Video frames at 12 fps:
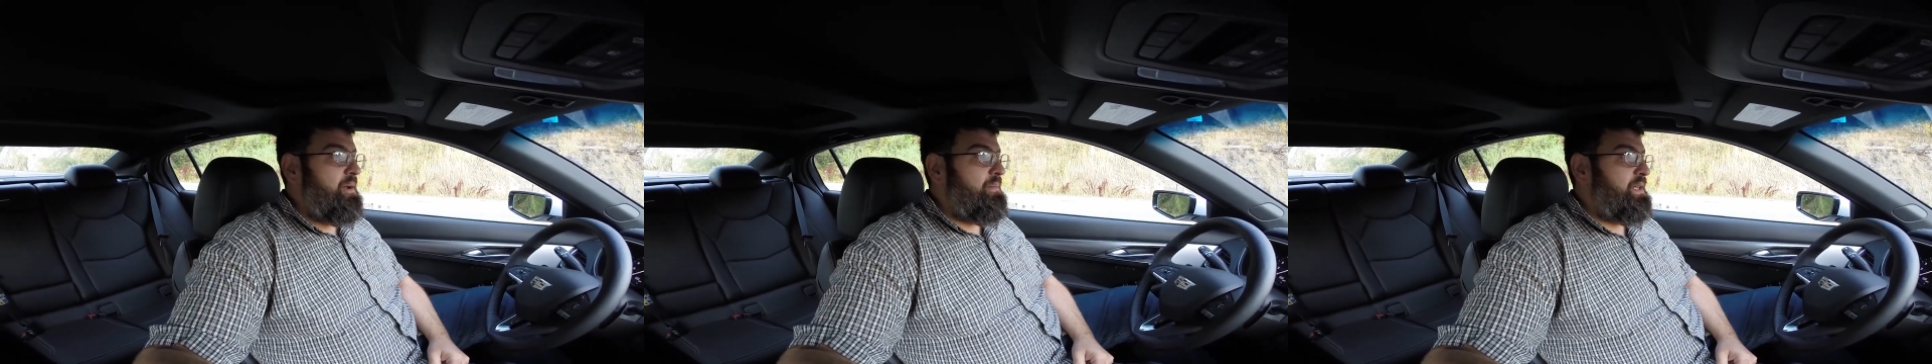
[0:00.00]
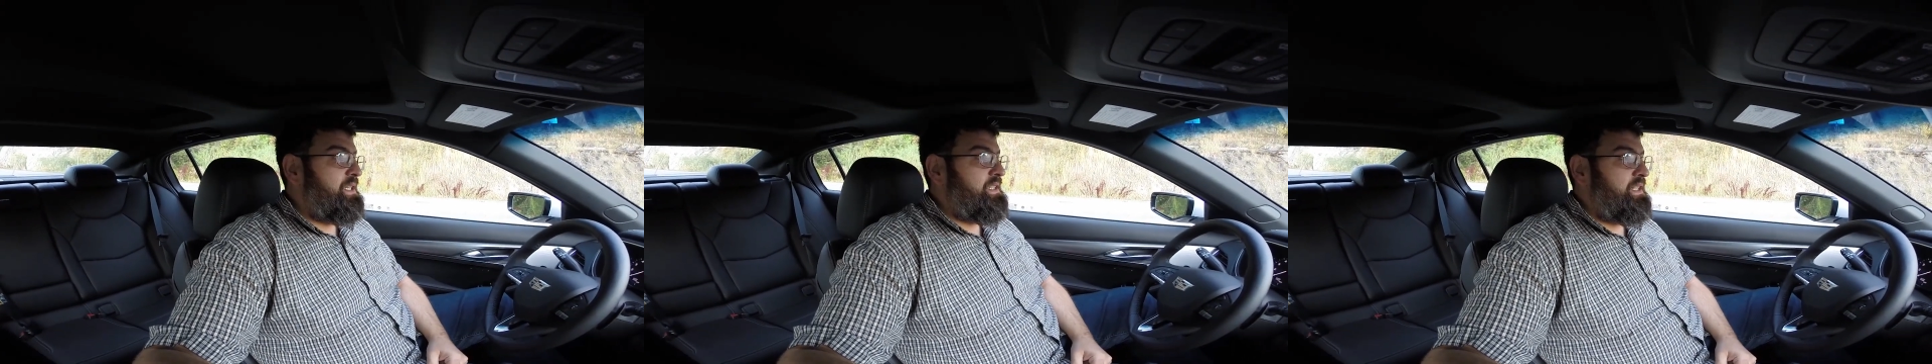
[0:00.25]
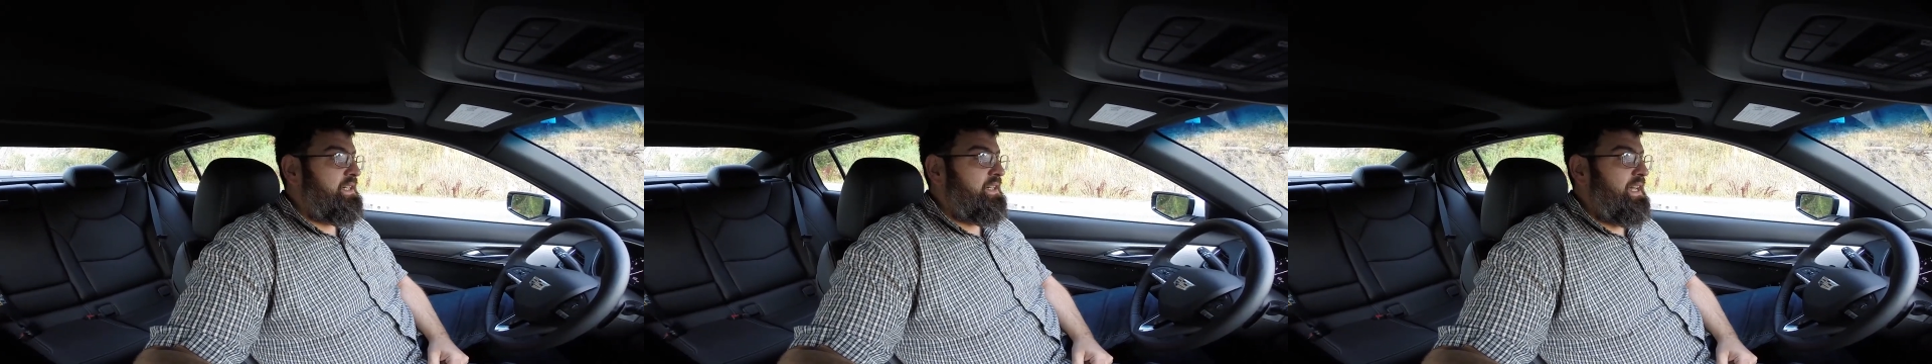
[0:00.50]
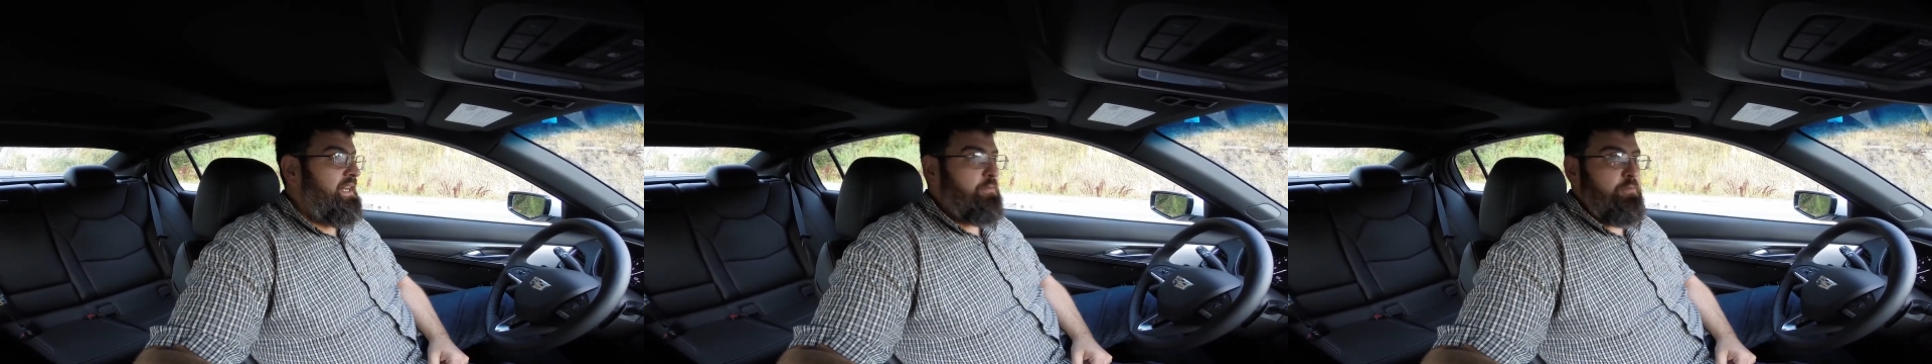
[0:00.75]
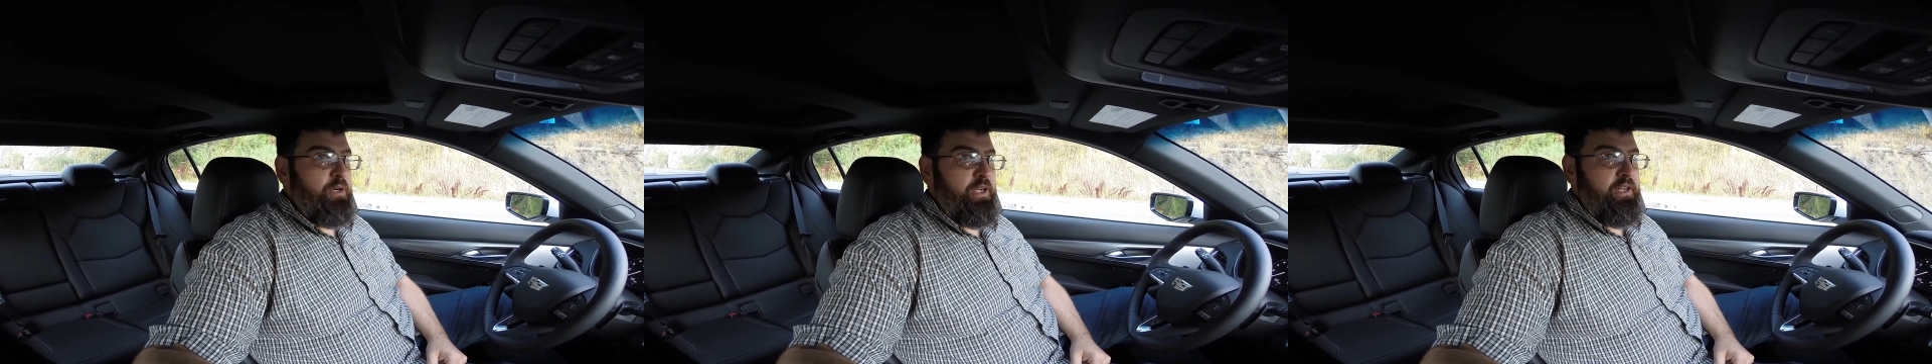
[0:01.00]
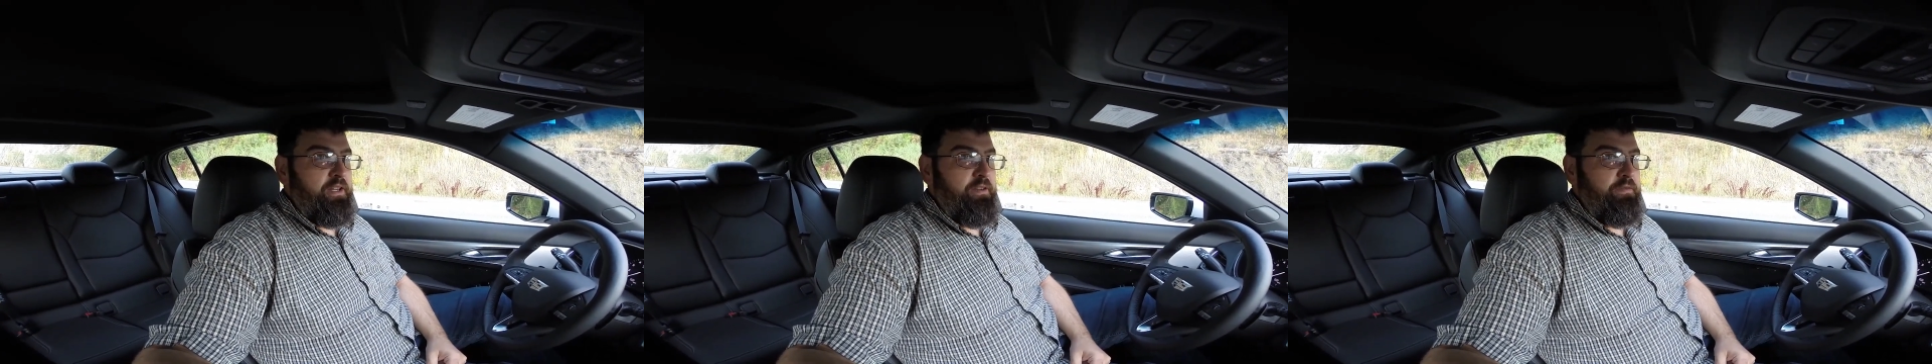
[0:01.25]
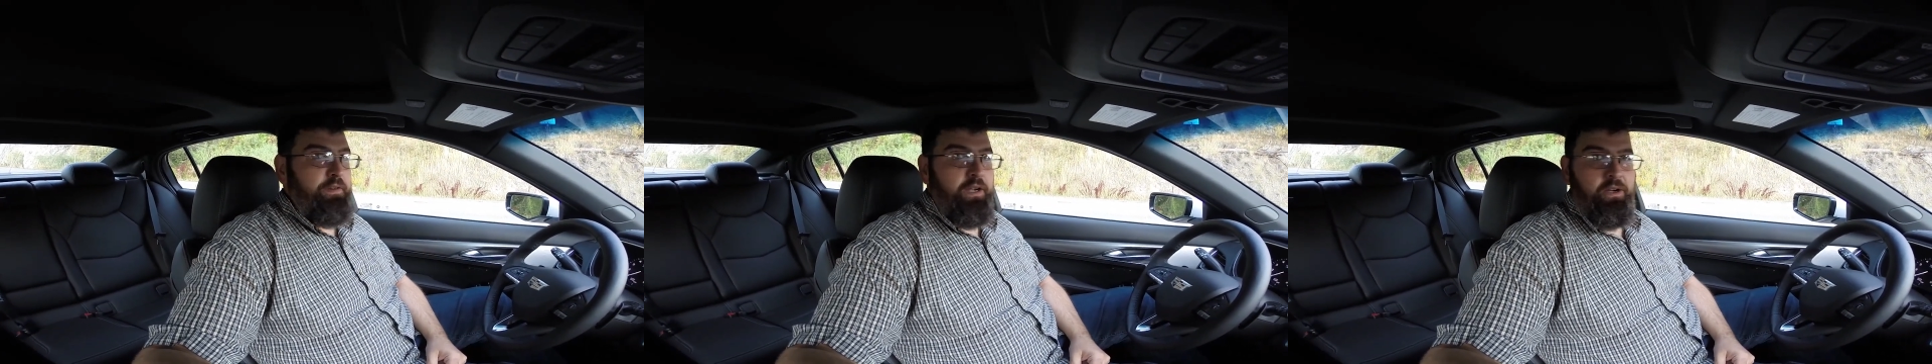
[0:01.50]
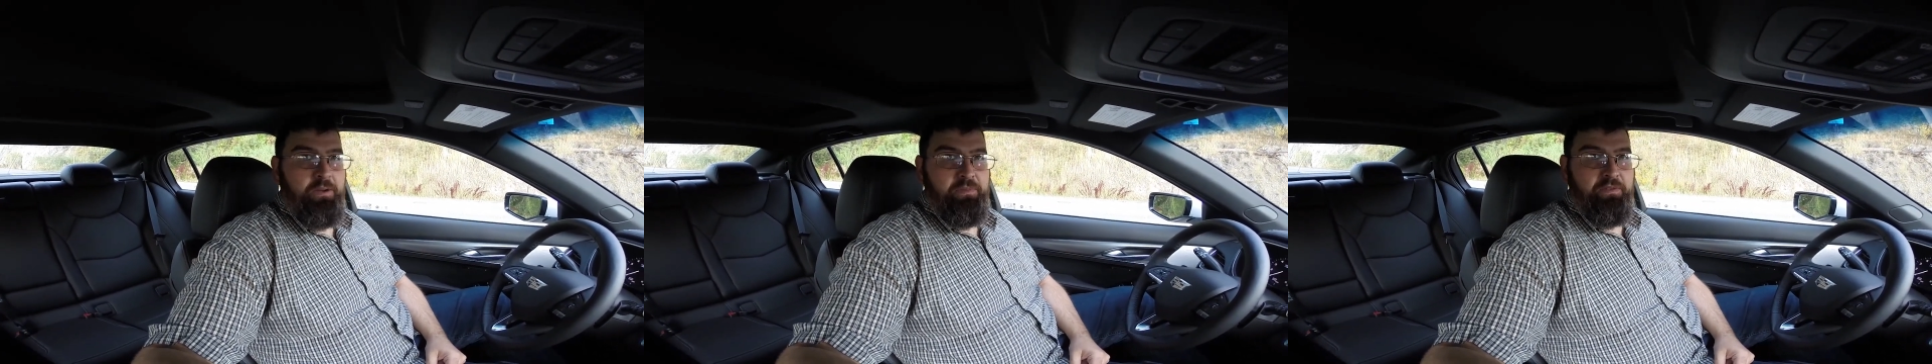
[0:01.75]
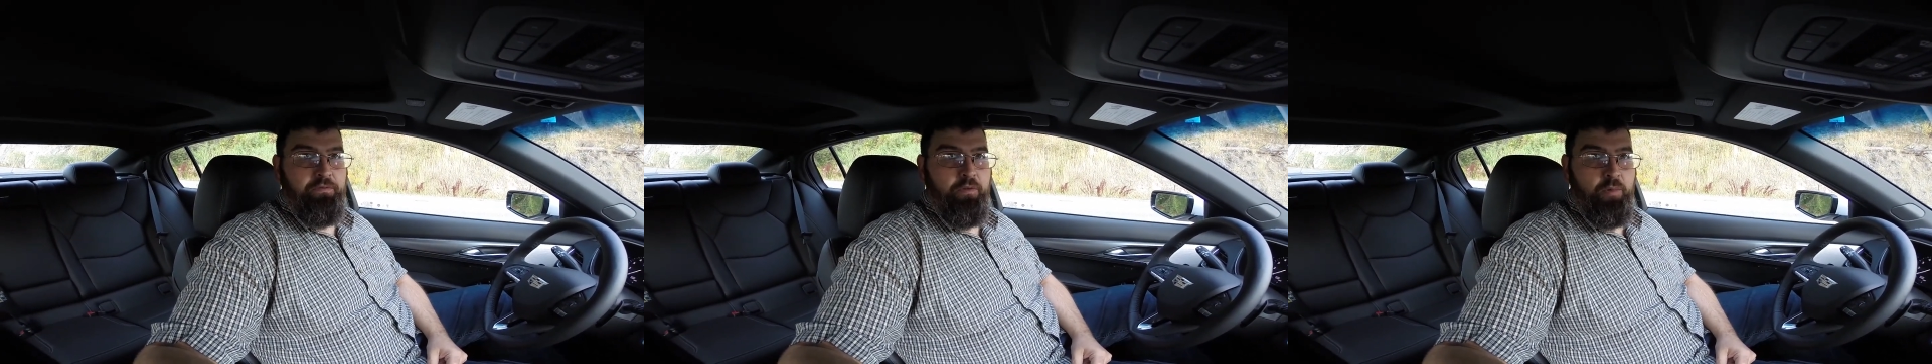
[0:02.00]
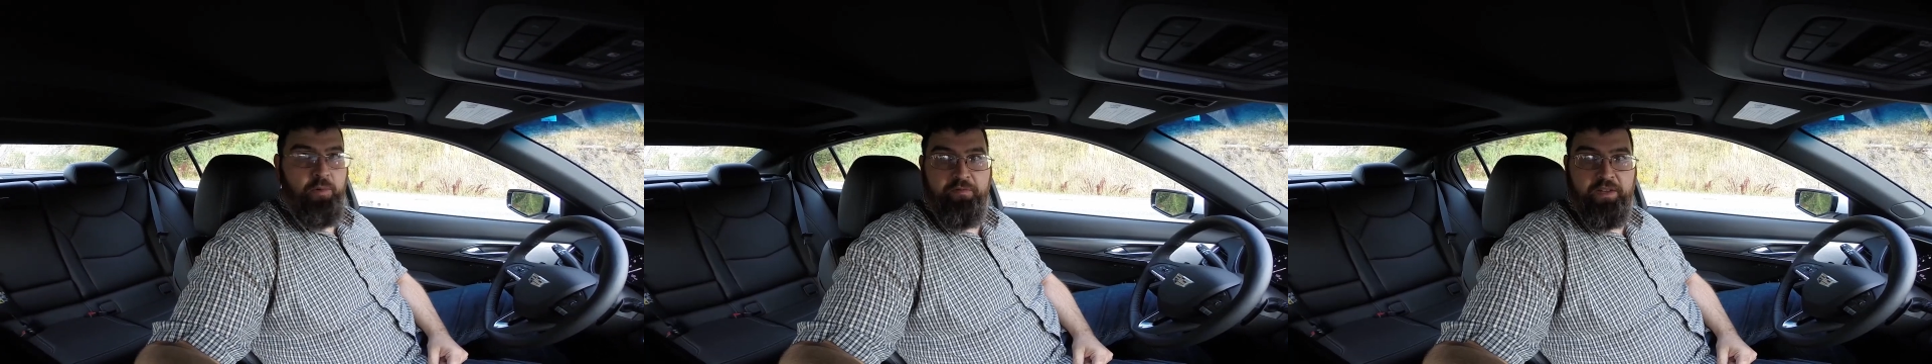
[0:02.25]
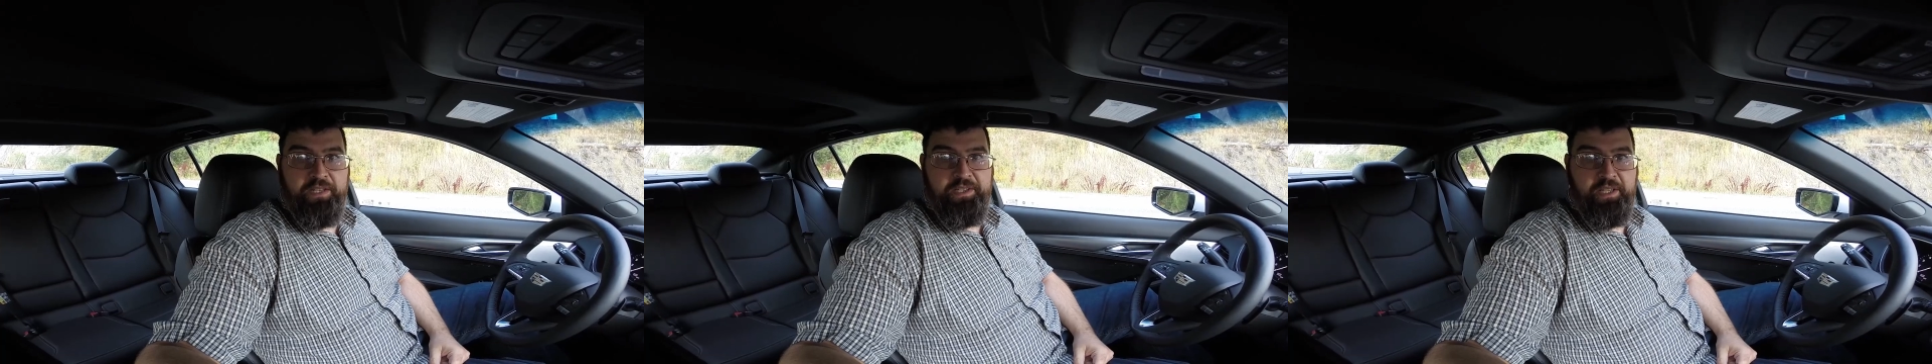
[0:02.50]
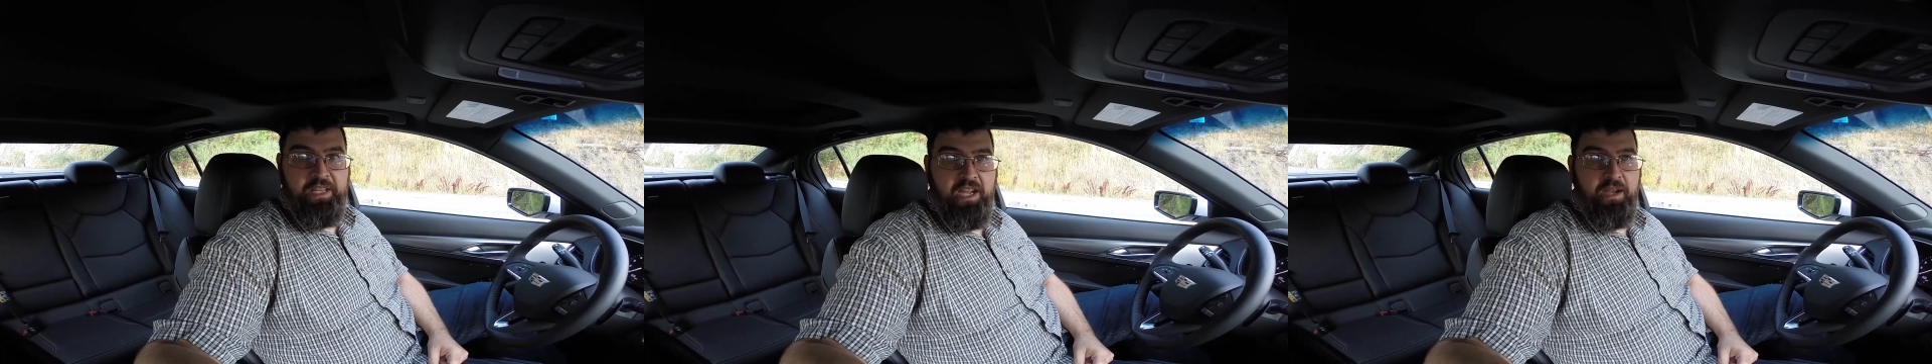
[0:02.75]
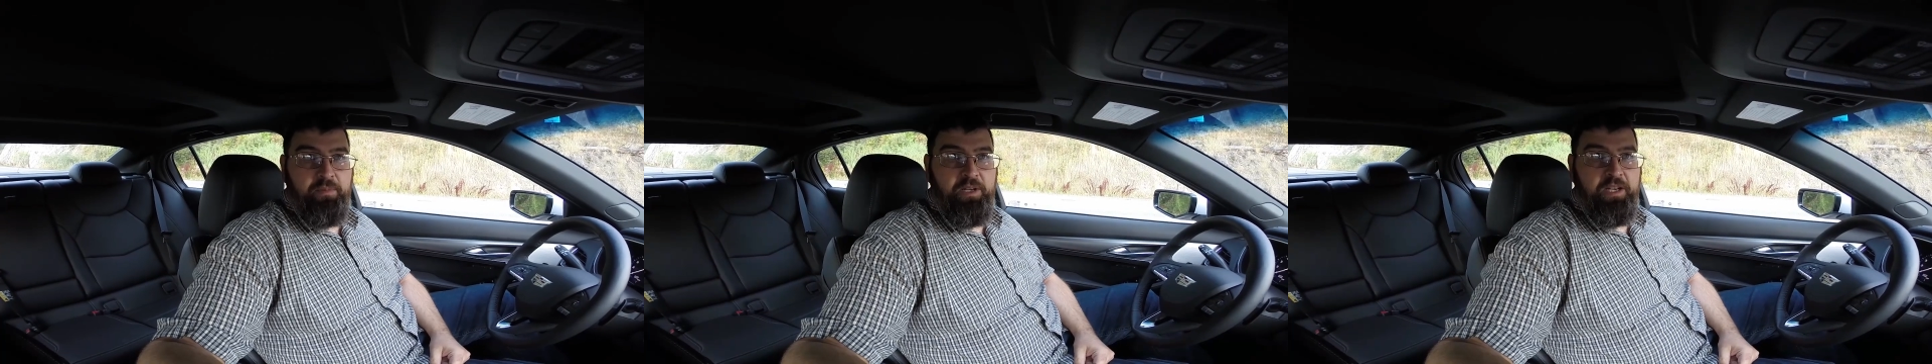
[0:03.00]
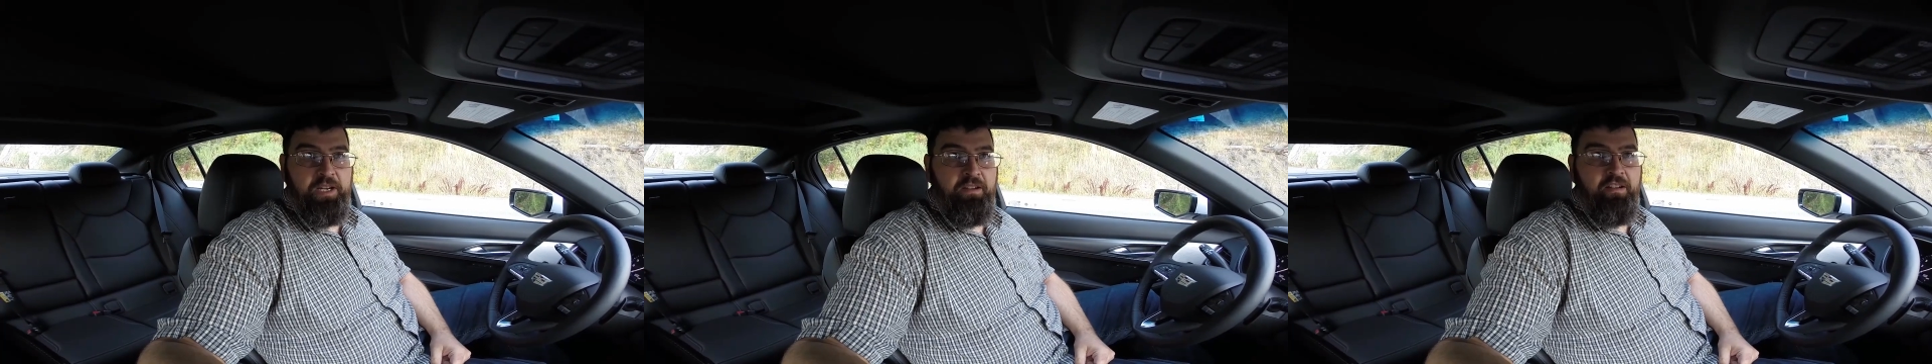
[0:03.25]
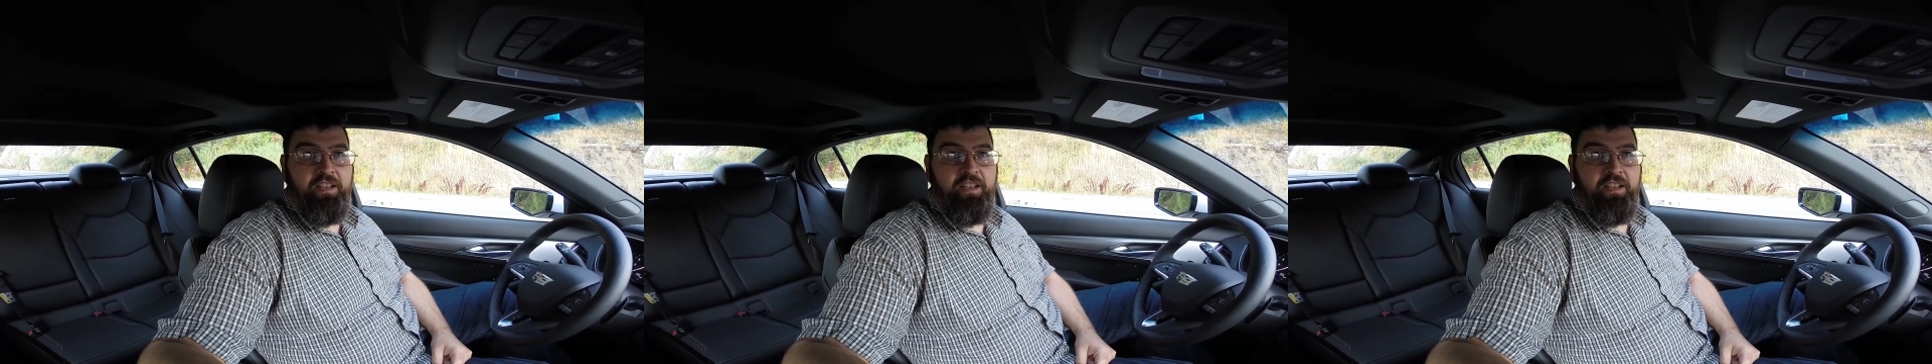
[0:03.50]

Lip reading: But yeah, we're gonna fire up the forward-facing camera here